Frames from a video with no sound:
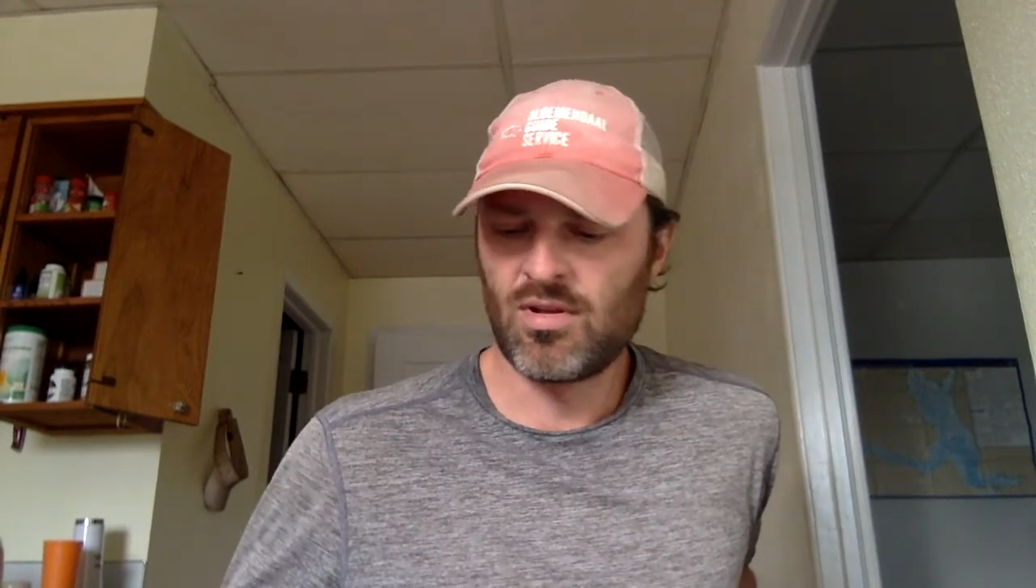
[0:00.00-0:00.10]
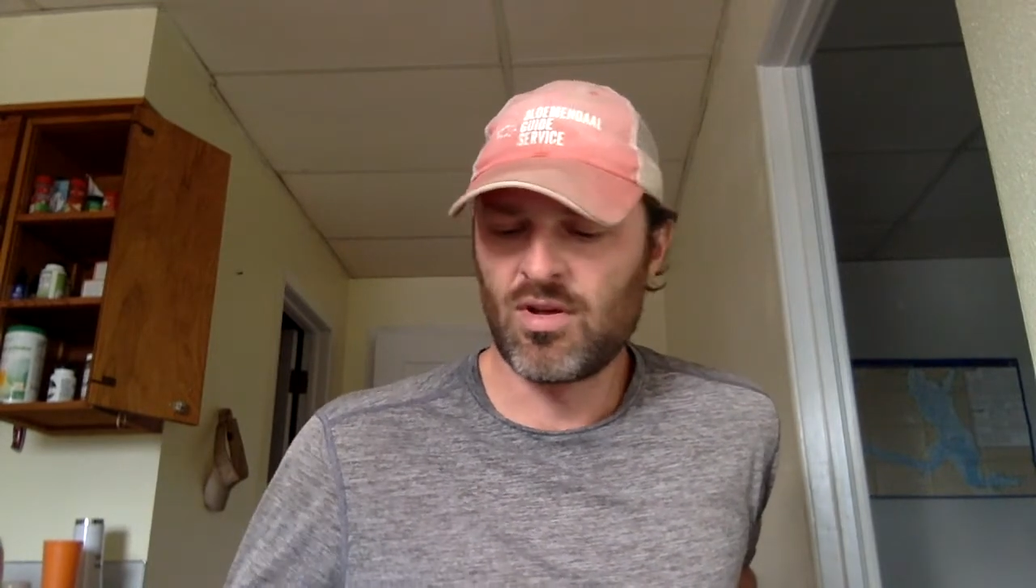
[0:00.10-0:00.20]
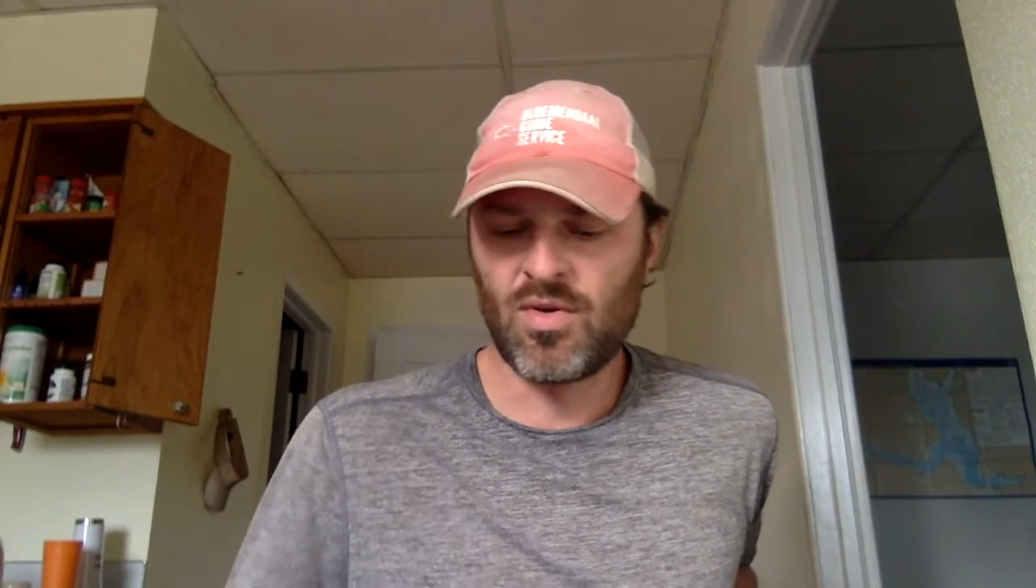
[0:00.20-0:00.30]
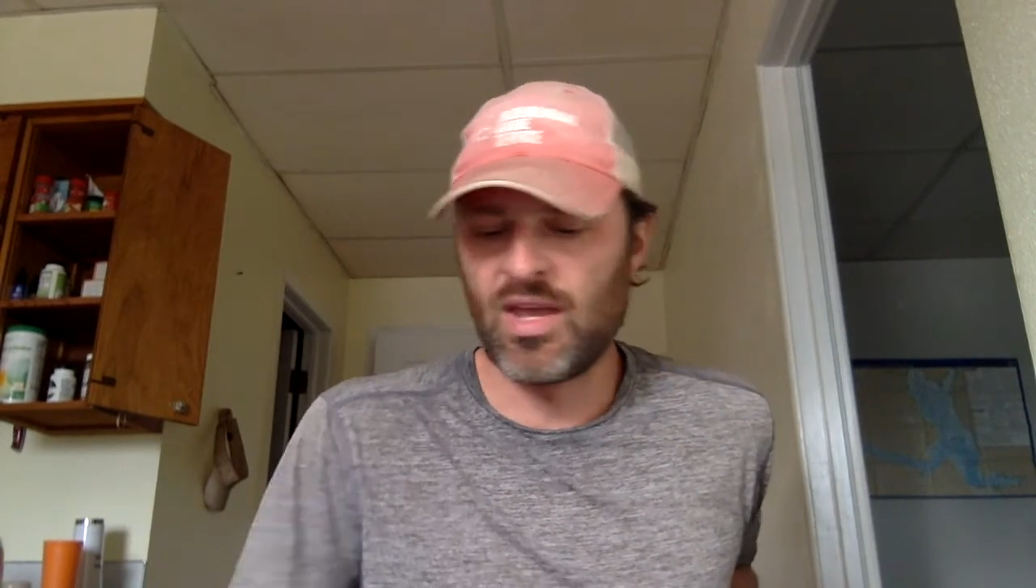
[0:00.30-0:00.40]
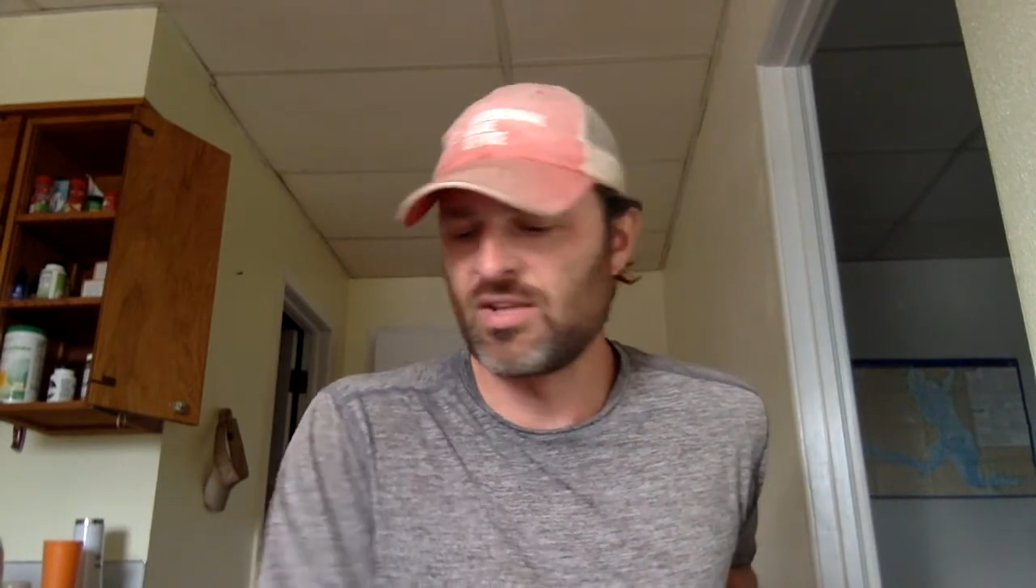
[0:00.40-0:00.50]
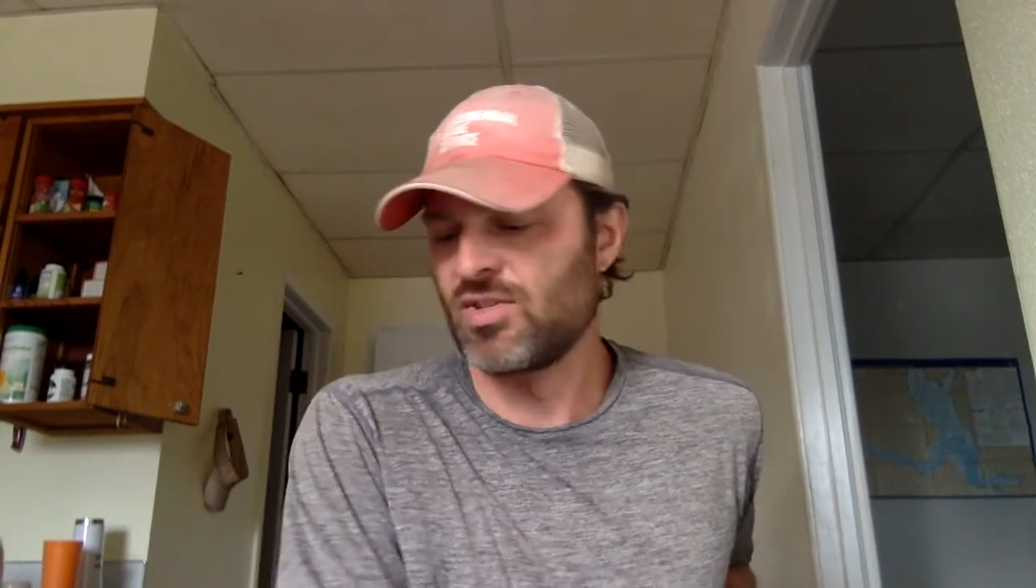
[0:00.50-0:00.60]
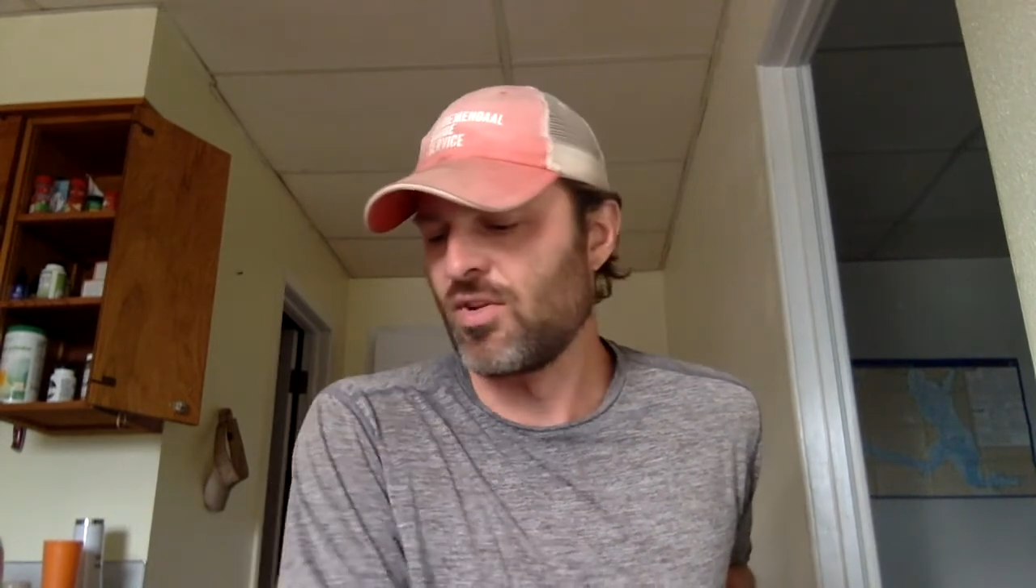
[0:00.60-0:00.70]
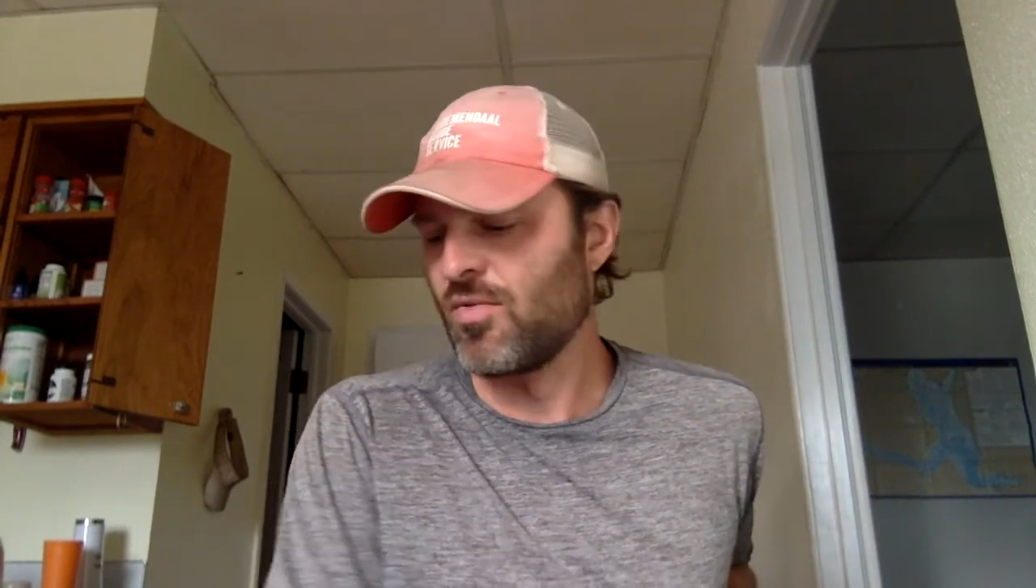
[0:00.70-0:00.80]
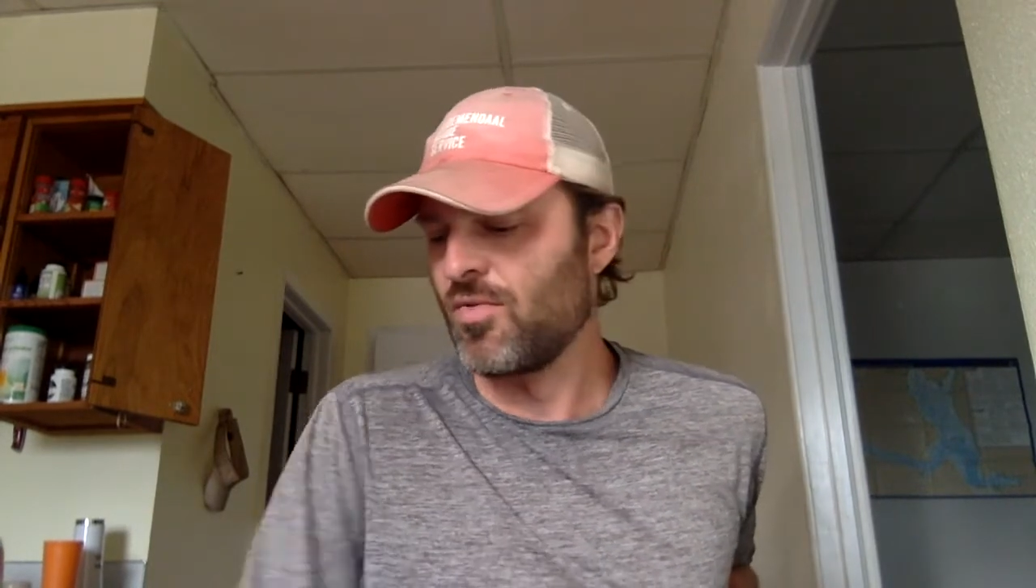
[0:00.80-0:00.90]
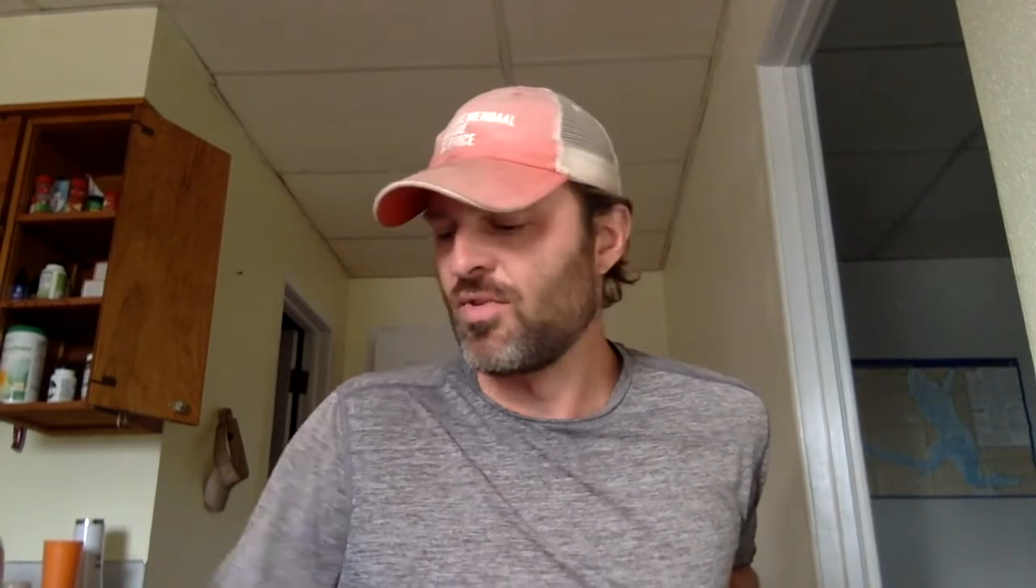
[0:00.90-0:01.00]
okay,
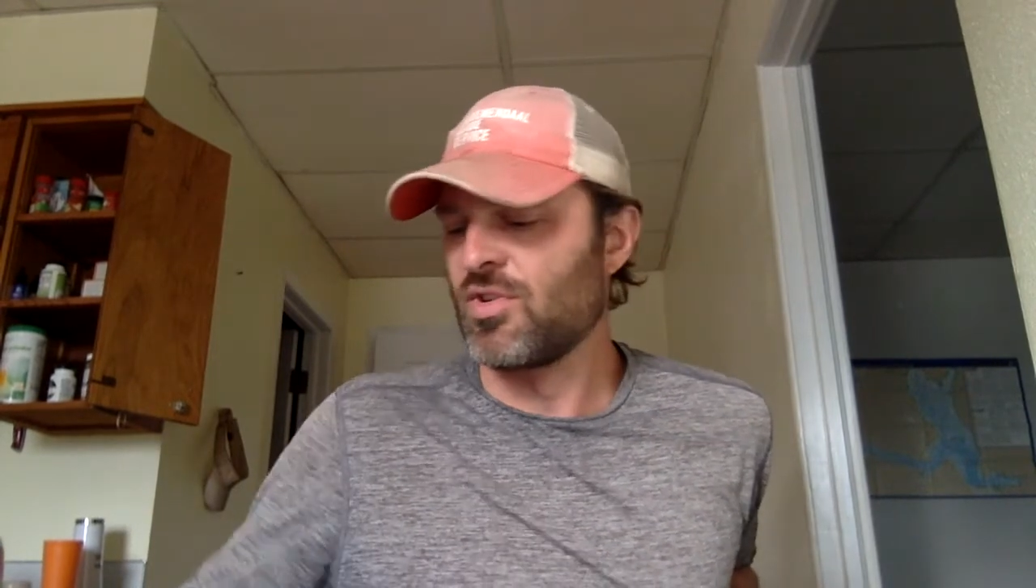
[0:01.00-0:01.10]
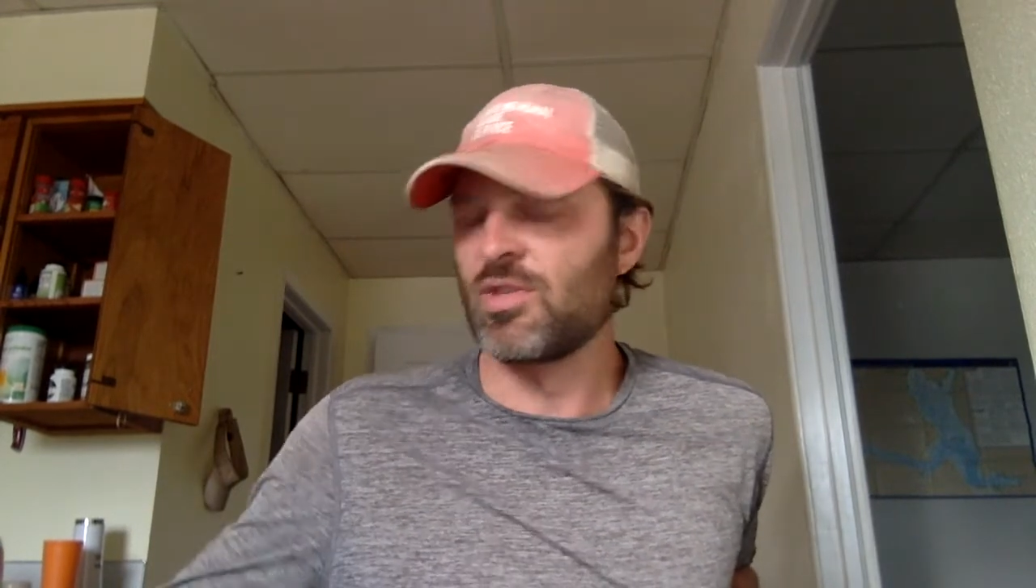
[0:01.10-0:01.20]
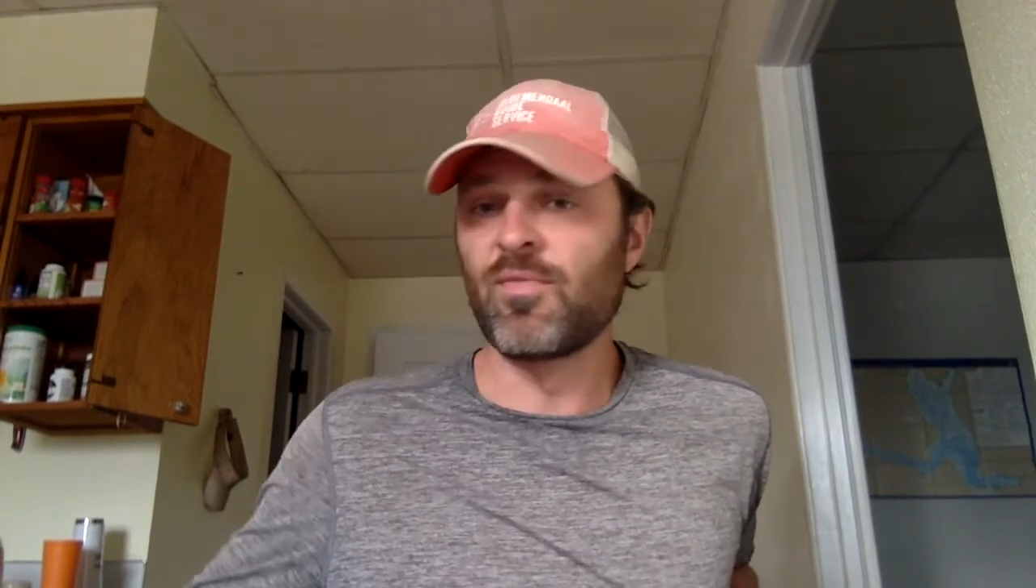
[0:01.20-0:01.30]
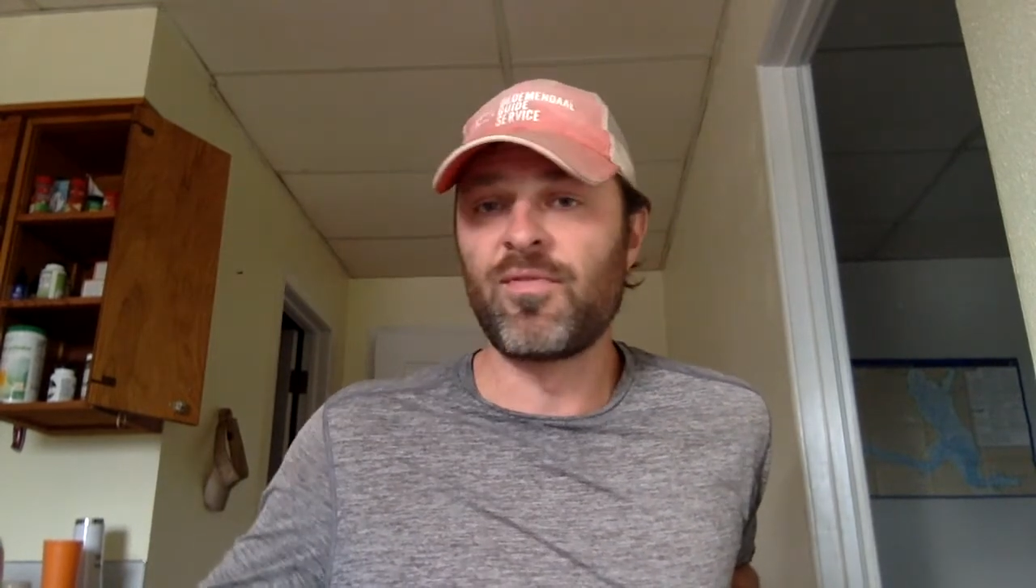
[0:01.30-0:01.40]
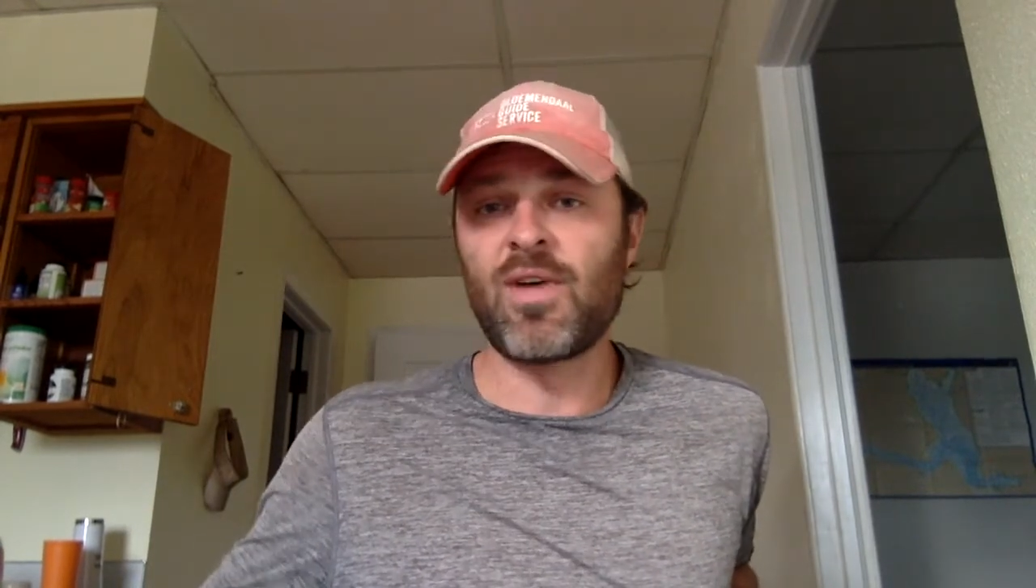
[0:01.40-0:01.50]
so there's some,